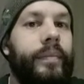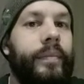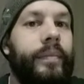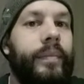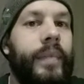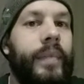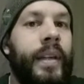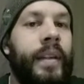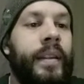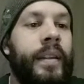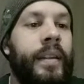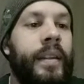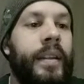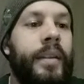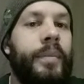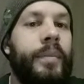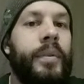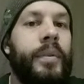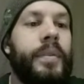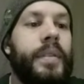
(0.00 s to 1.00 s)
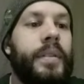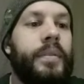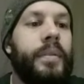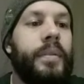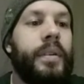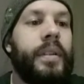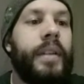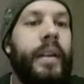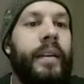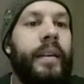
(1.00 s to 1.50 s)
then he moves his
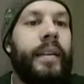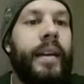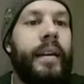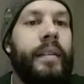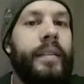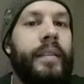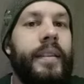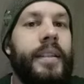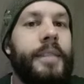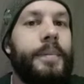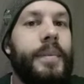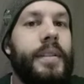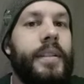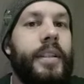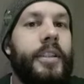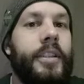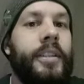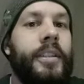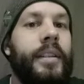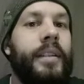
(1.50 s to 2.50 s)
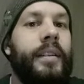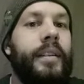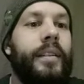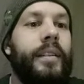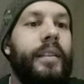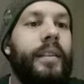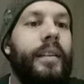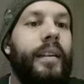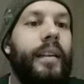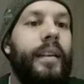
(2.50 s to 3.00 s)
rook down. Now in this position,
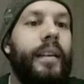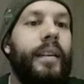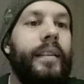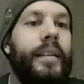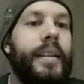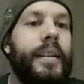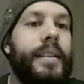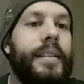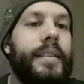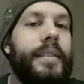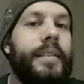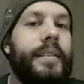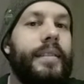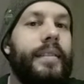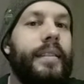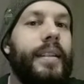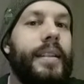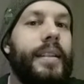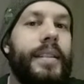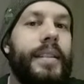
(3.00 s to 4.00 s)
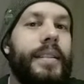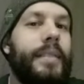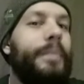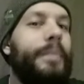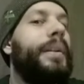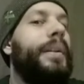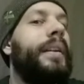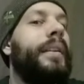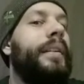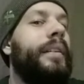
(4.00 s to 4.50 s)
this is a
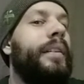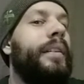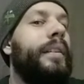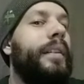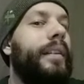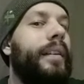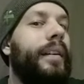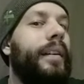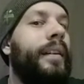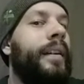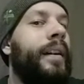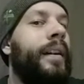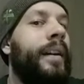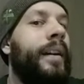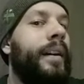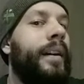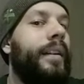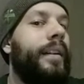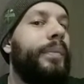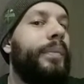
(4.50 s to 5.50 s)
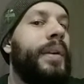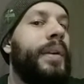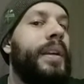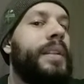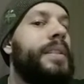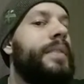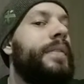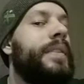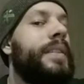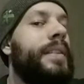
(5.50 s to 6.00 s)
blunder
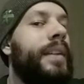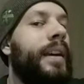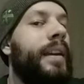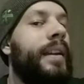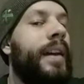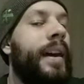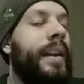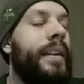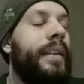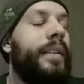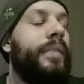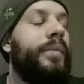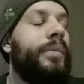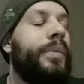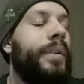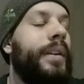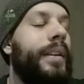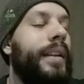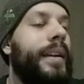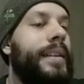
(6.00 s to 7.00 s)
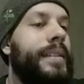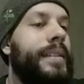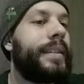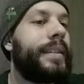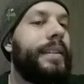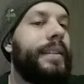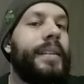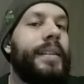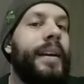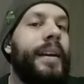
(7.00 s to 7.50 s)
because of this knight. I didn't realize
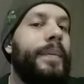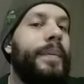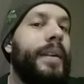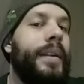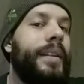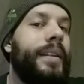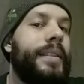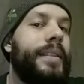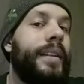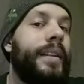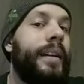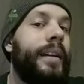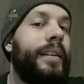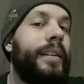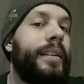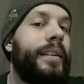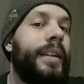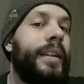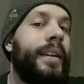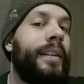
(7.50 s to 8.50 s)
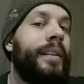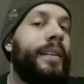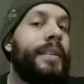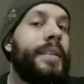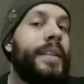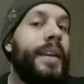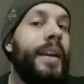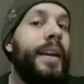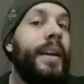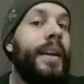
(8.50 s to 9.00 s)
time that his knight could take
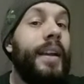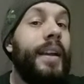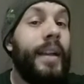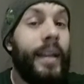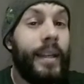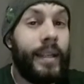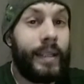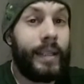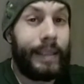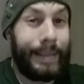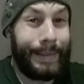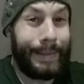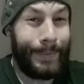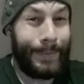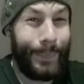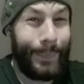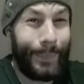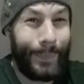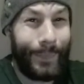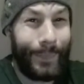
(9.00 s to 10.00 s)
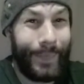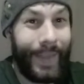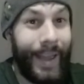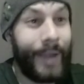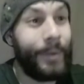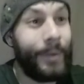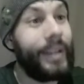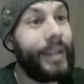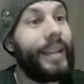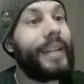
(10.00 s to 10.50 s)
this. So I
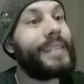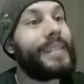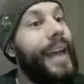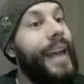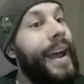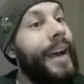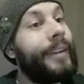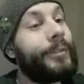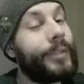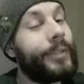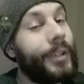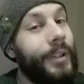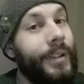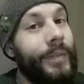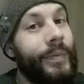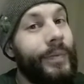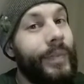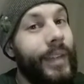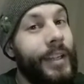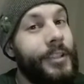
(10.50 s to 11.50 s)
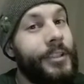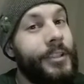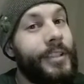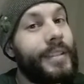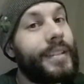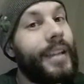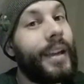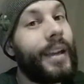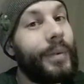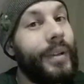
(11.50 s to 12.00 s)
realized after, I should
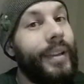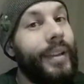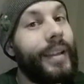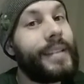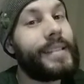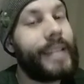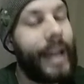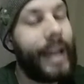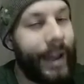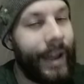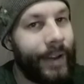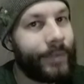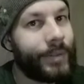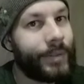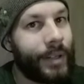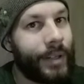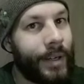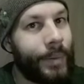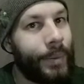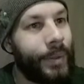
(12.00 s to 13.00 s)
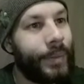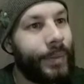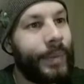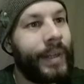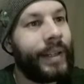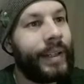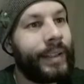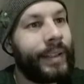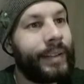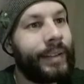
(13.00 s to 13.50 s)
say. I realized after I put my
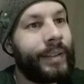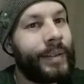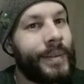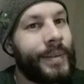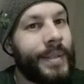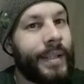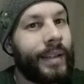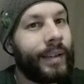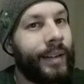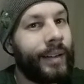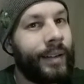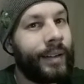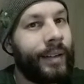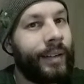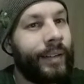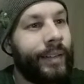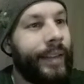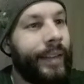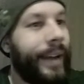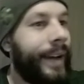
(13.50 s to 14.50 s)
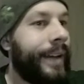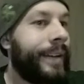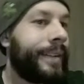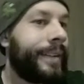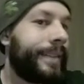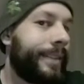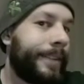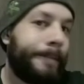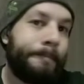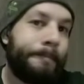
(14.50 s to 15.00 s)
knight there. I was like, oh,
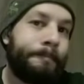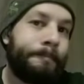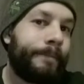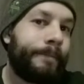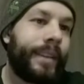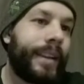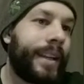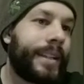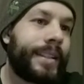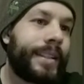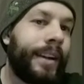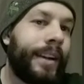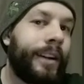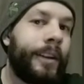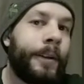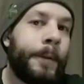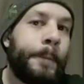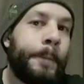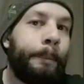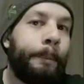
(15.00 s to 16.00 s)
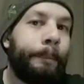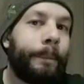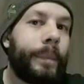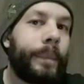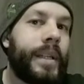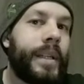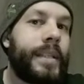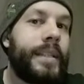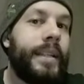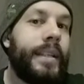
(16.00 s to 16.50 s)
that's not good.
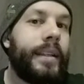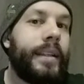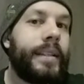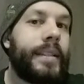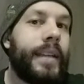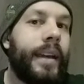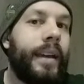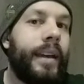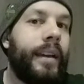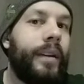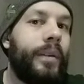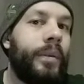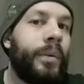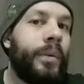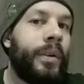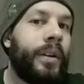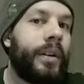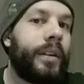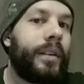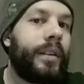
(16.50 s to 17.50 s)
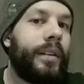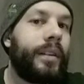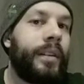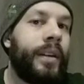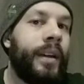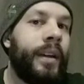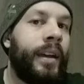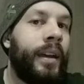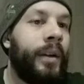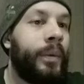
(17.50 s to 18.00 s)
Because he could take rook
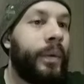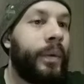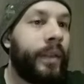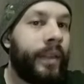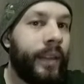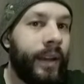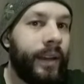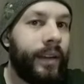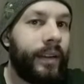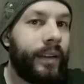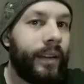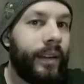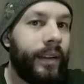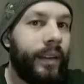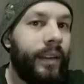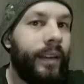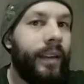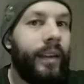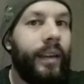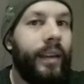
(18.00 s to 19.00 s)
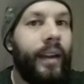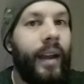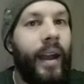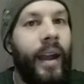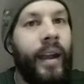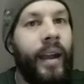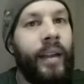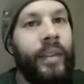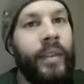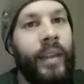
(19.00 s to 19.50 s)
with knight.
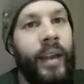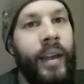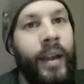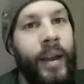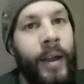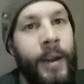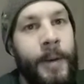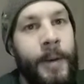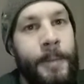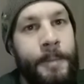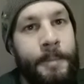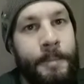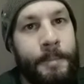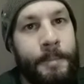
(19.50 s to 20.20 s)
And then